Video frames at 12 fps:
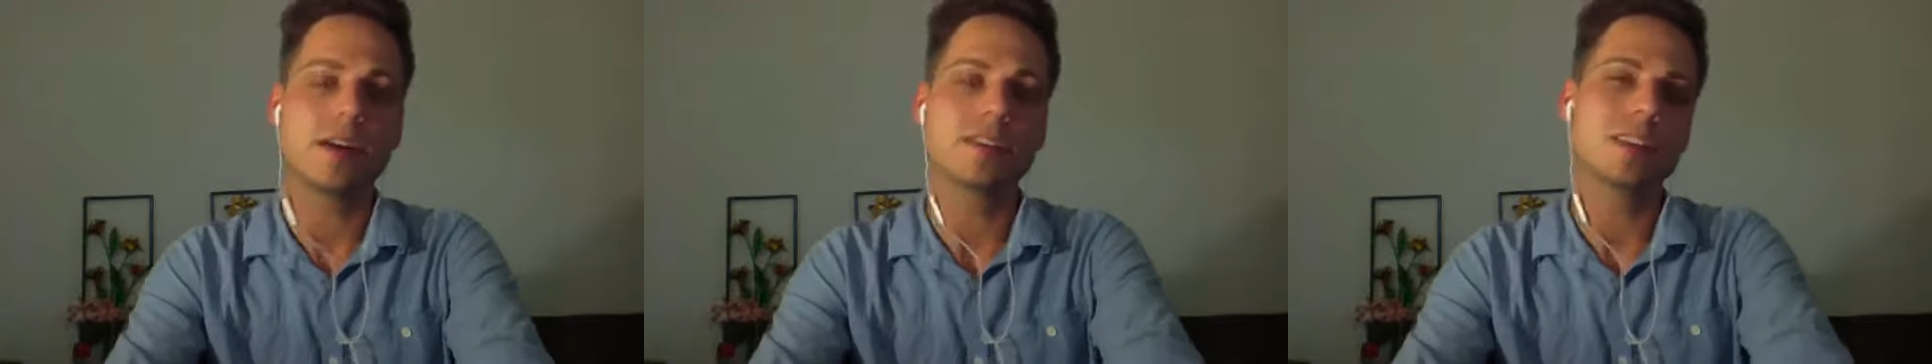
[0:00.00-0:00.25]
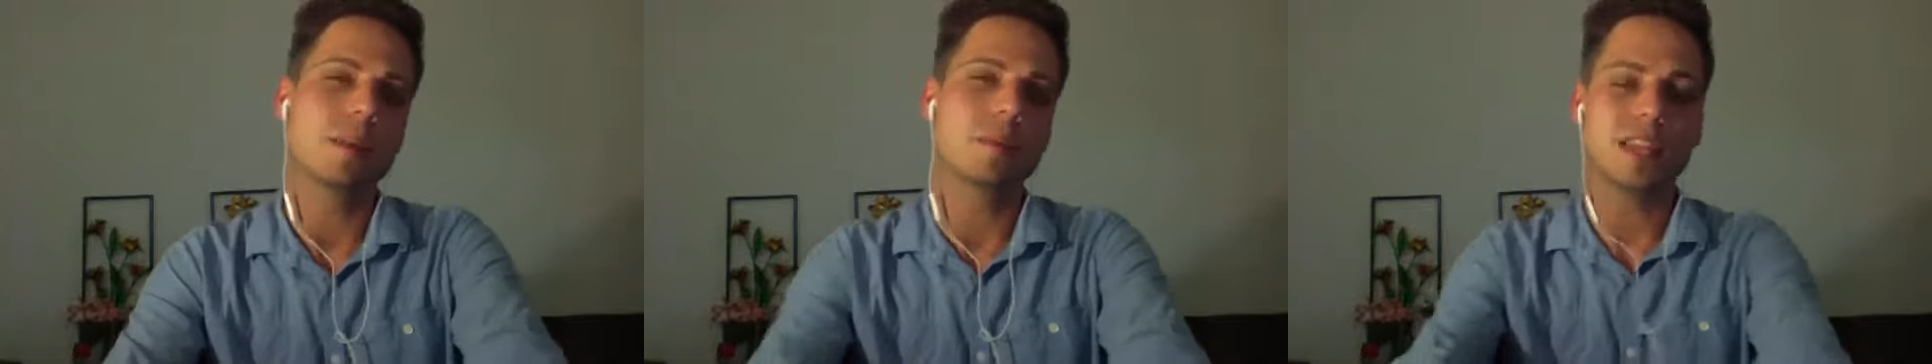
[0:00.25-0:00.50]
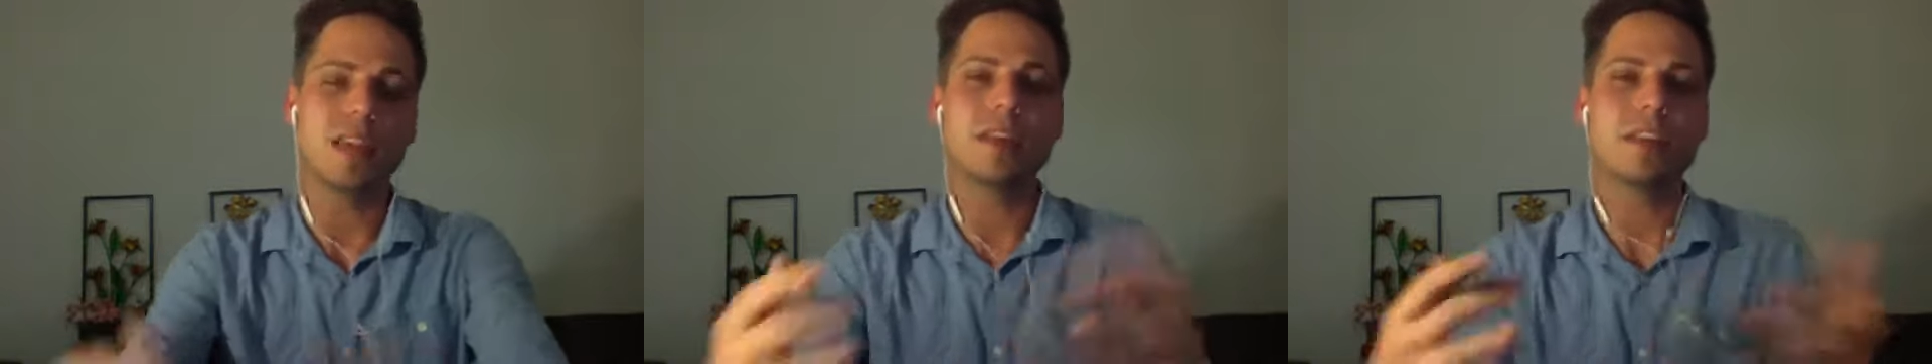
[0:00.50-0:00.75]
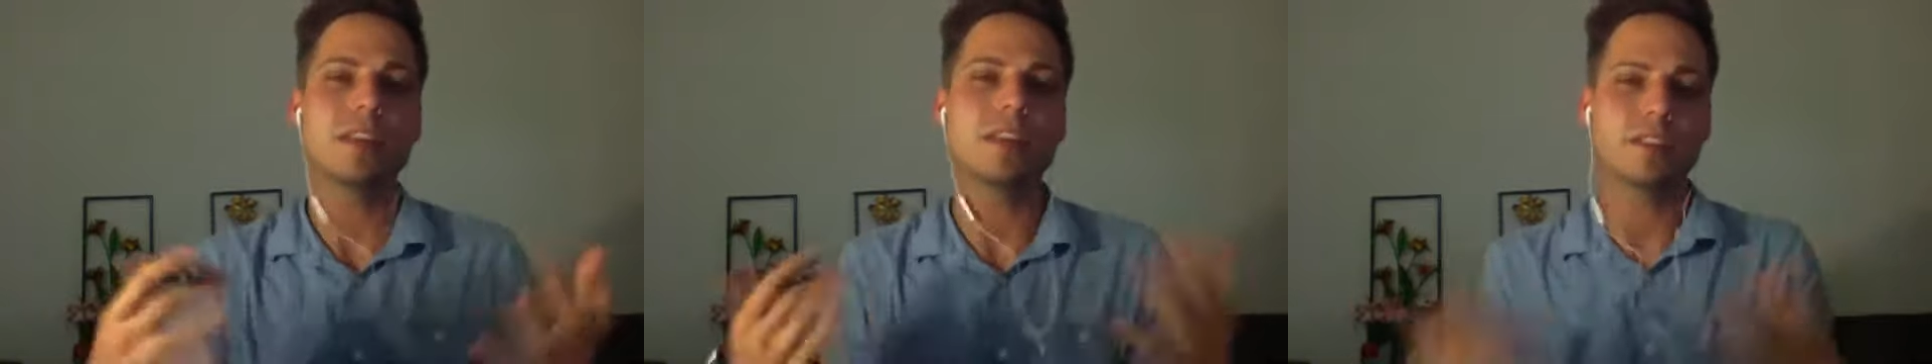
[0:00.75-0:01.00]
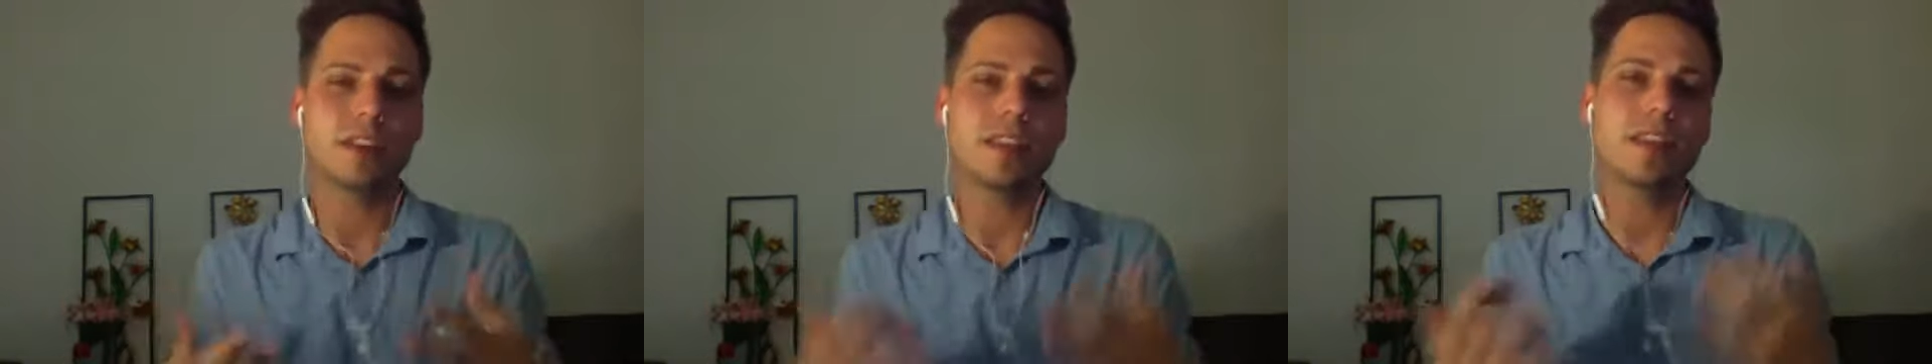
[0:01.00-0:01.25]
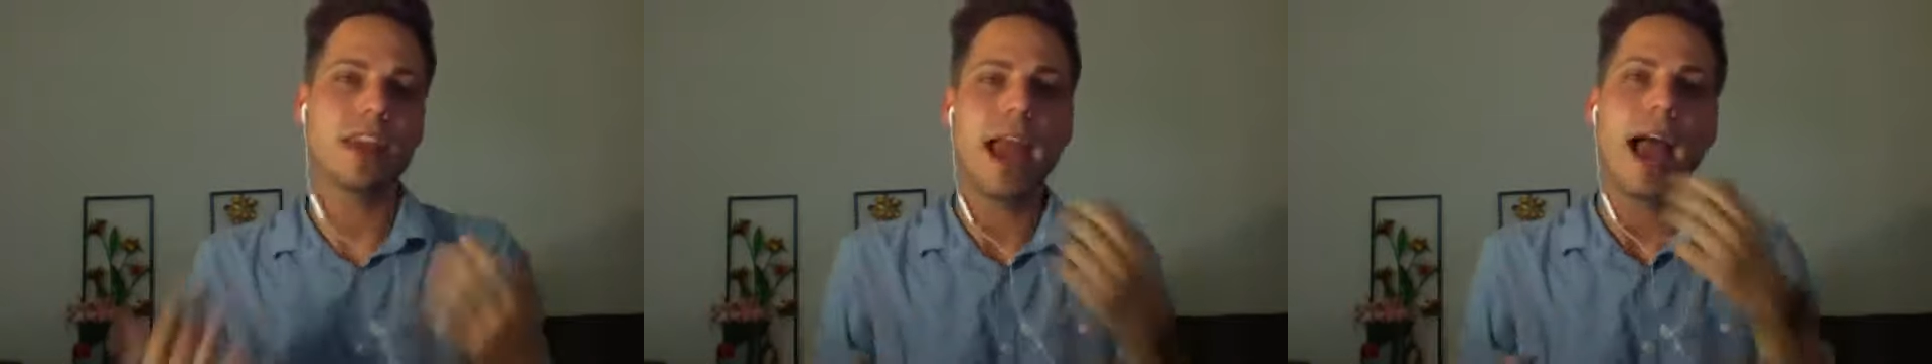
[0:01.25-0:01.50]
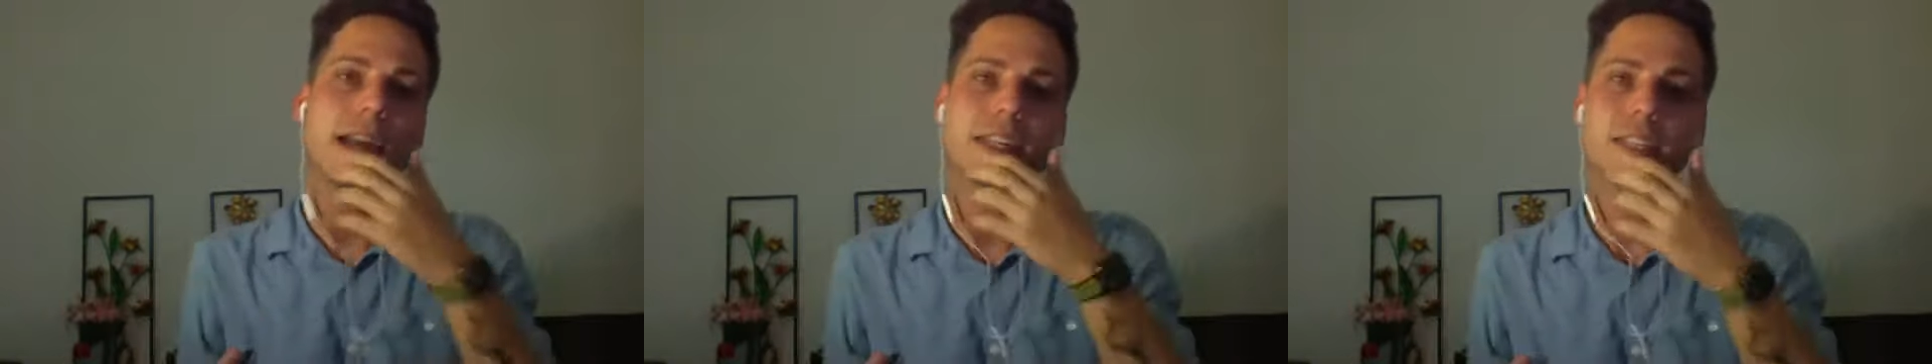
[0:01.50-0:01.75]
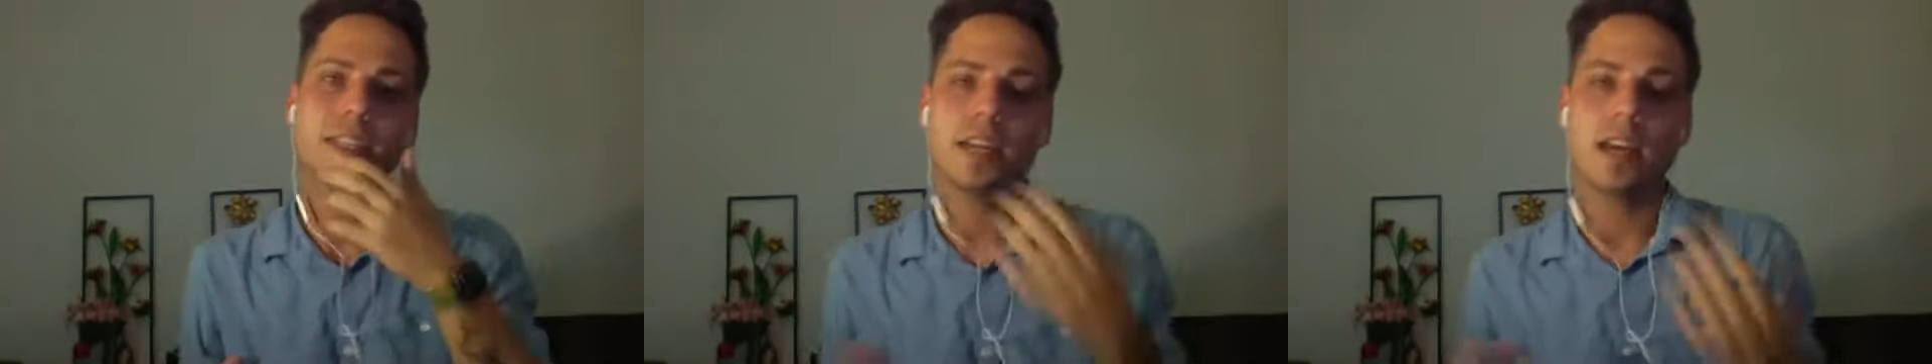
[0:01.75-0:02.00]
because they believed that the 3 that they had